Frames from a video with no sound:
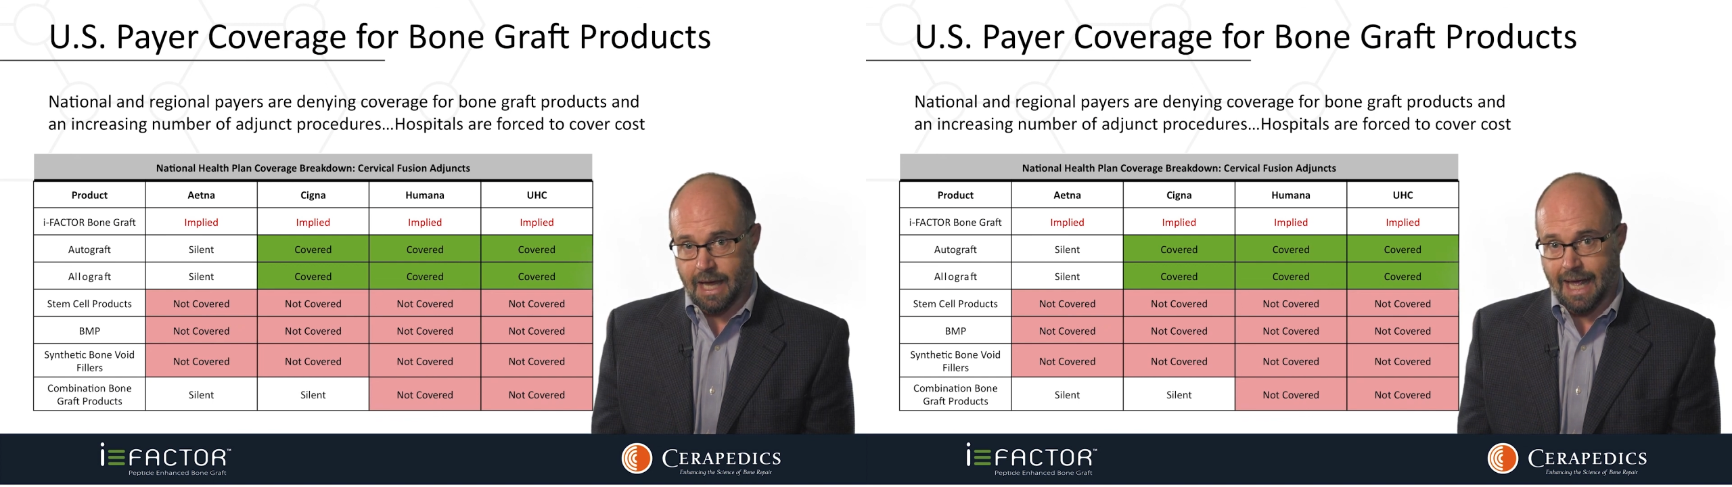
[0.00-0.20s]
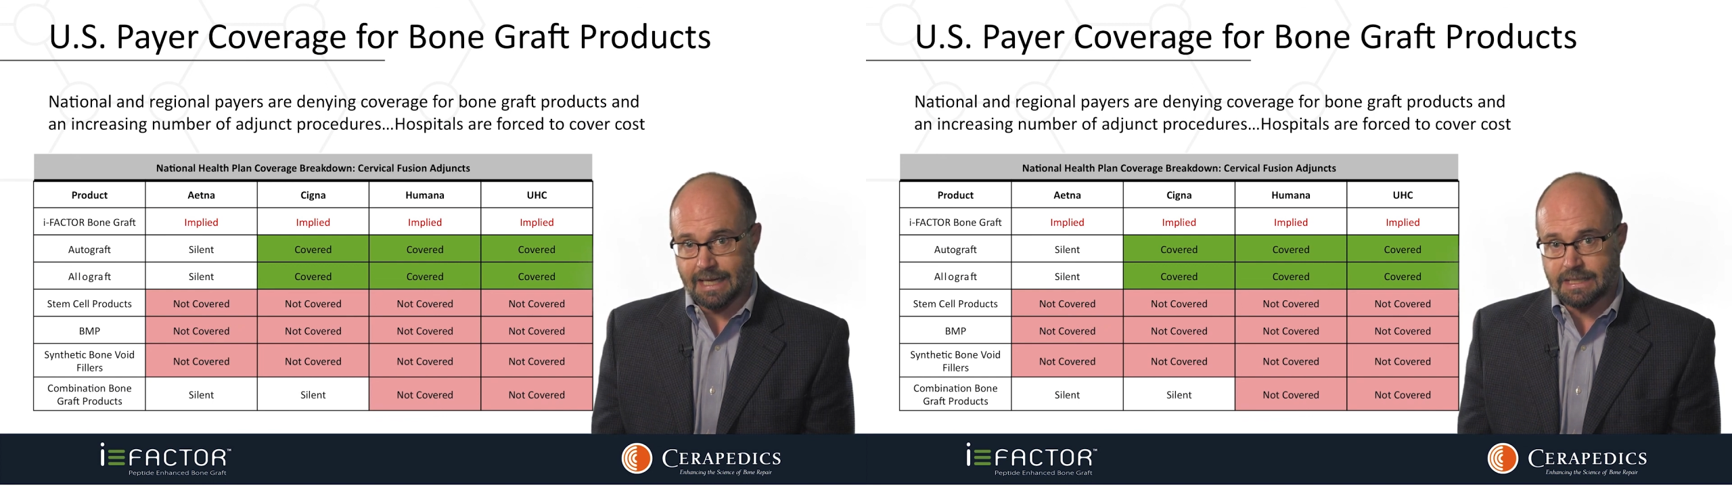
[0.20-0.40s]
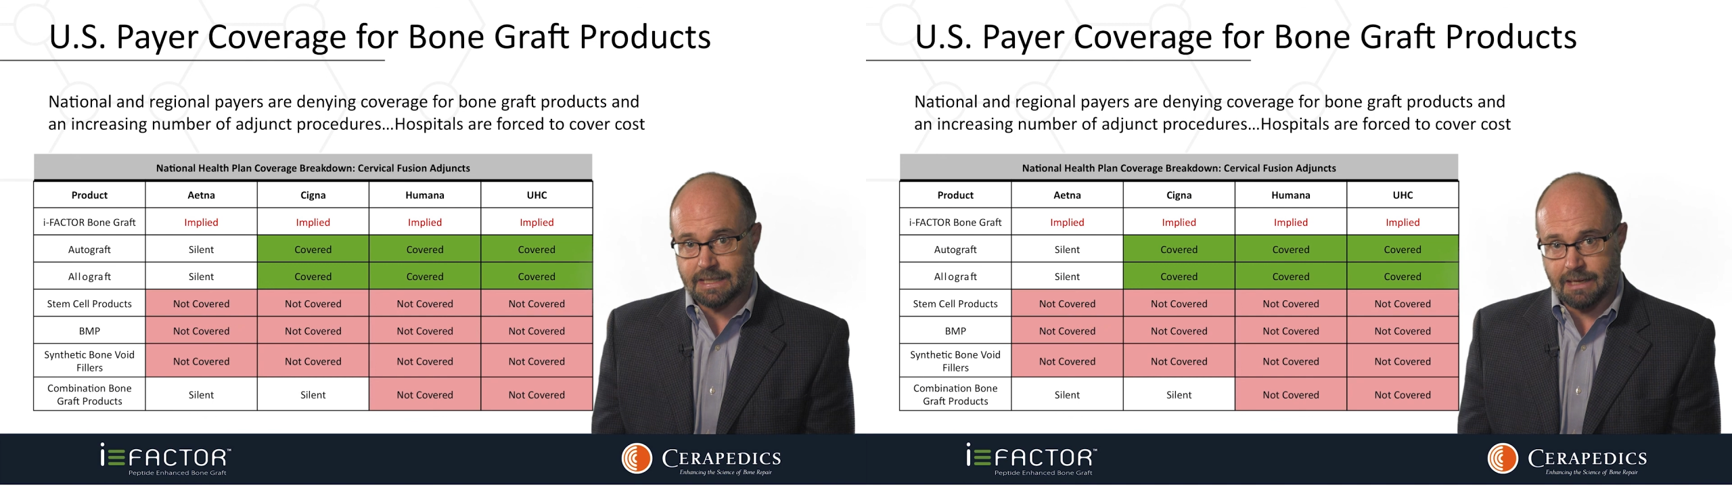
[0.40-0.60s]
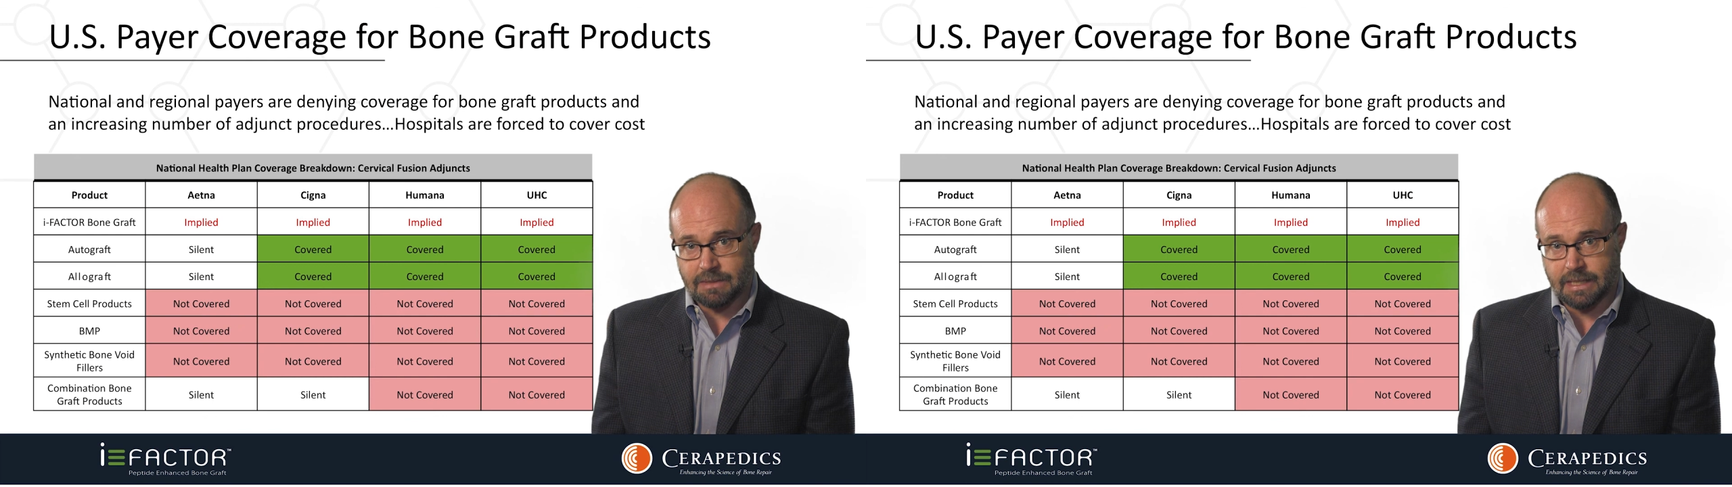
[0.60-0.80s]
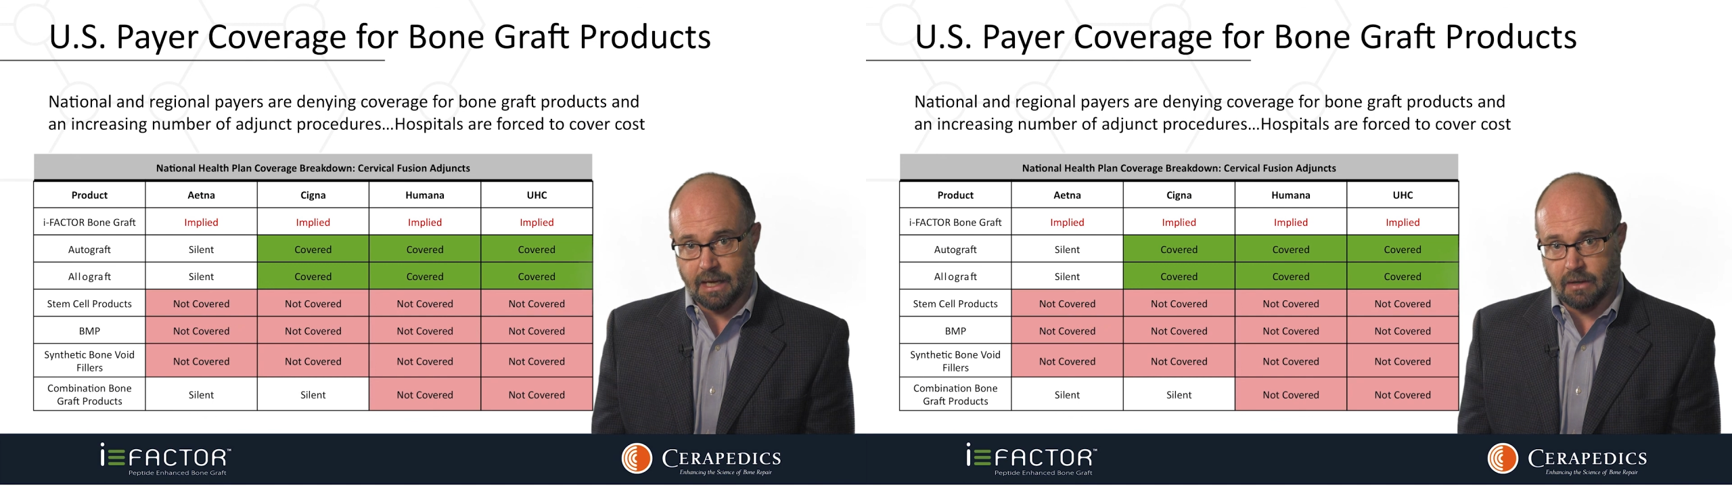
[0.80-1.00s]
and stem
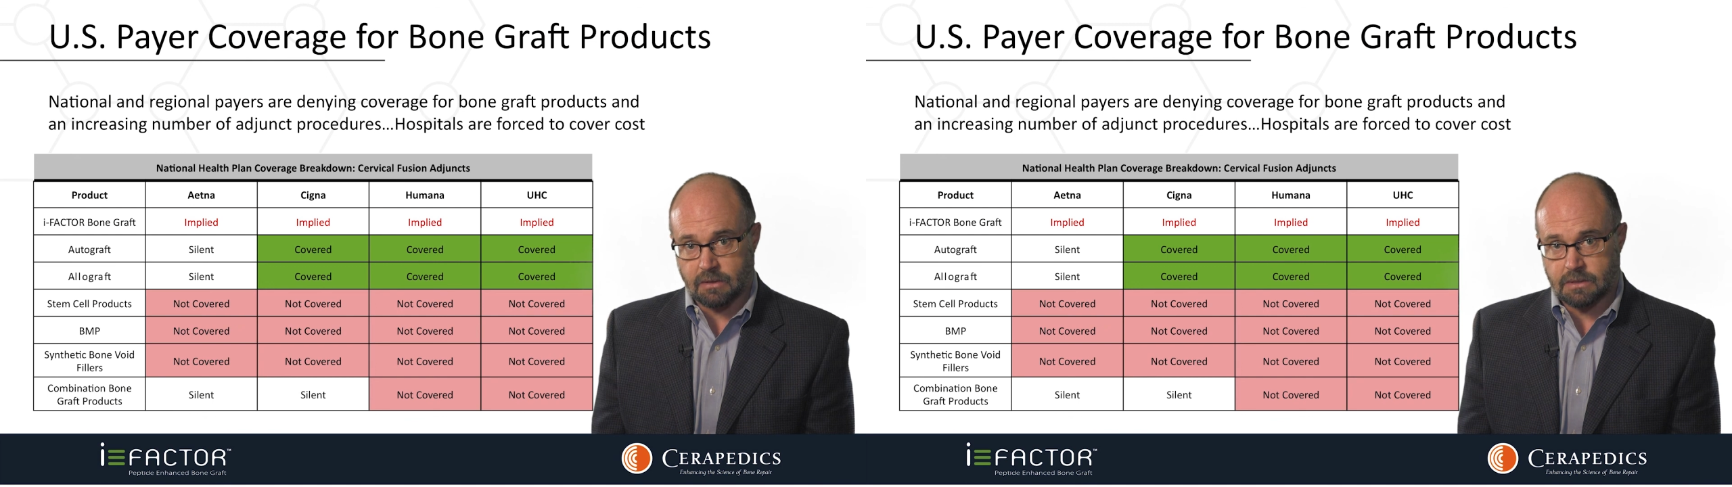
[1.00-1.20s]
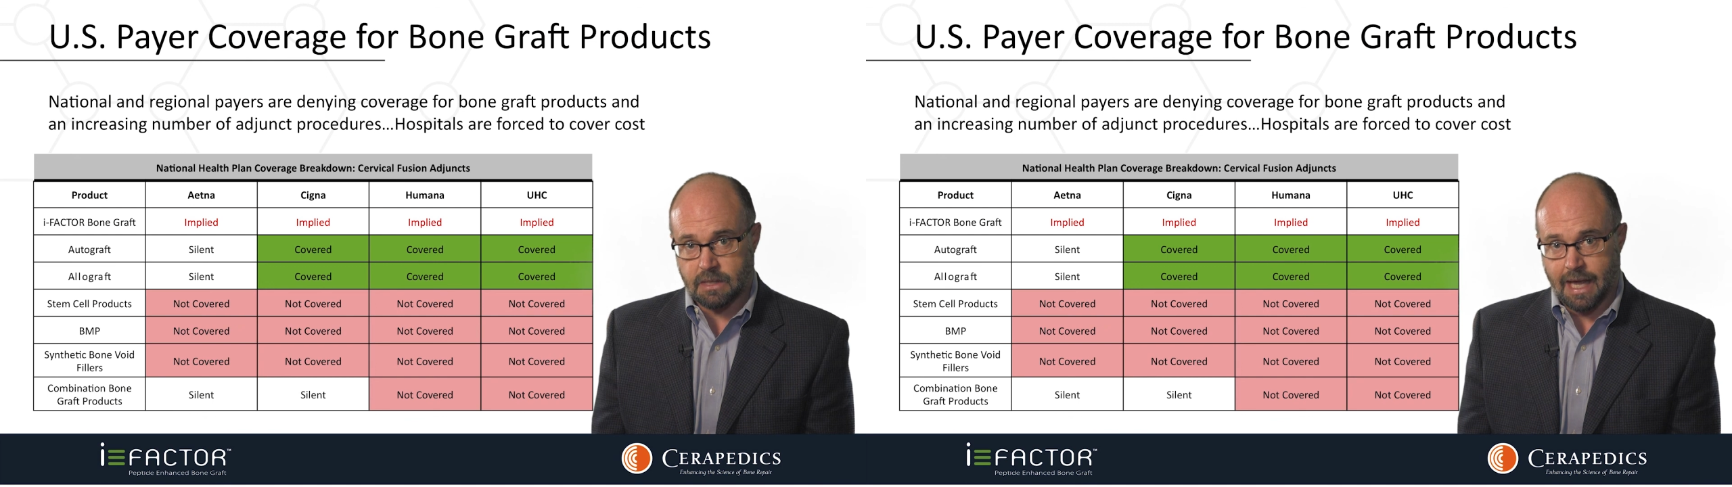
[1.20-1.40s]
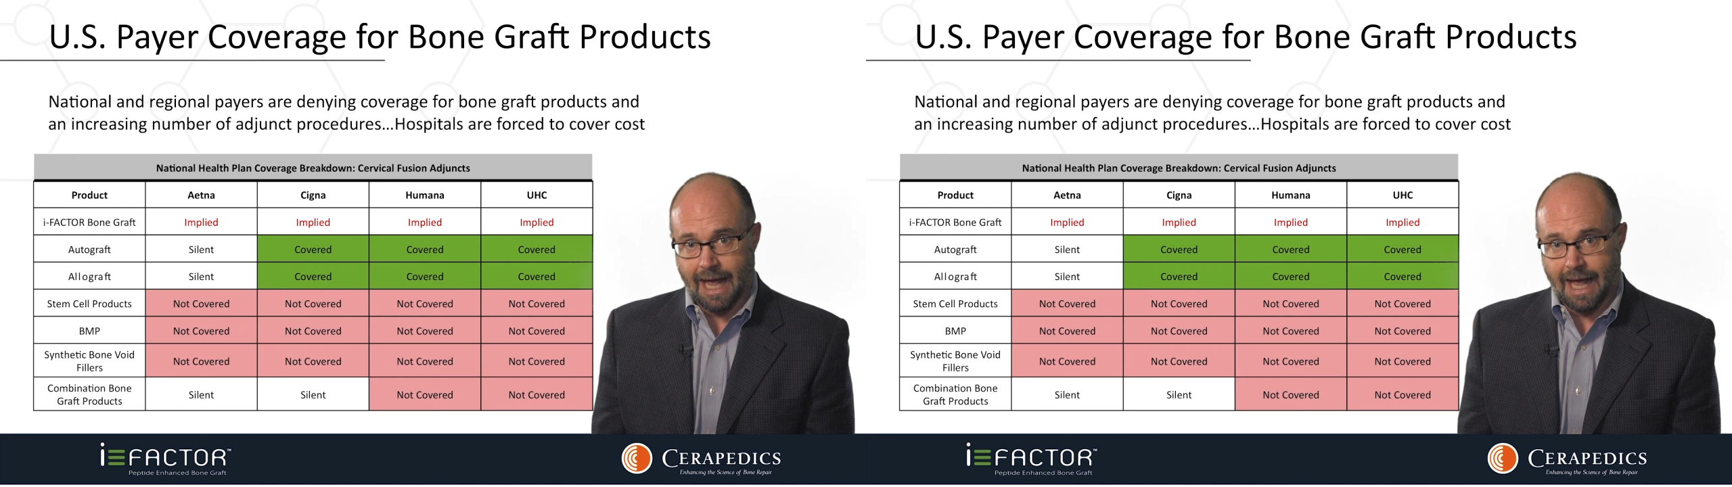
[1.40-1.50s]
cells